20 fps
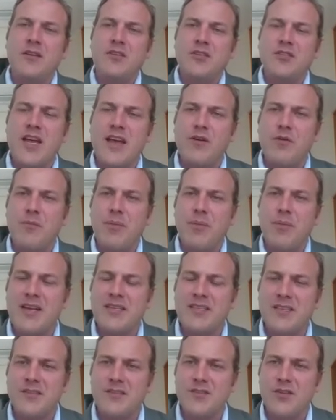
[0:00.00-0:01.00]
shale
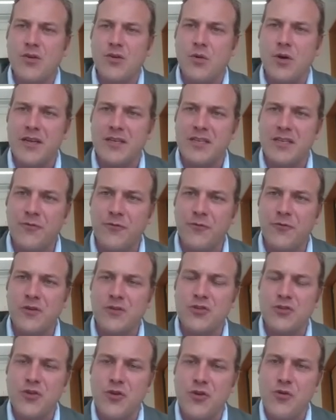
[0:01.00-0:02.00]
basins are quite
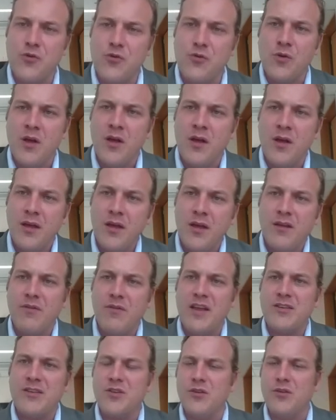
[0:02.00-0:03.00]
different to
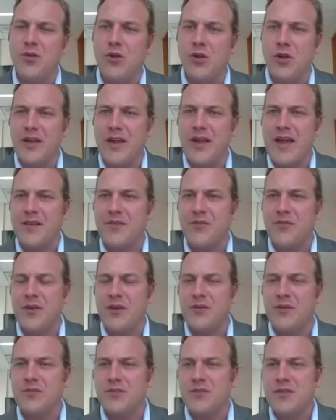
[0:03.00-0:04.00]
conventional oil and gas
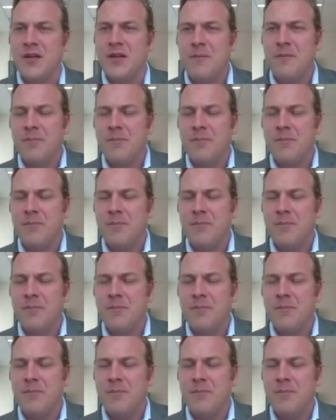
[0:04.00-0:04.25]
fields.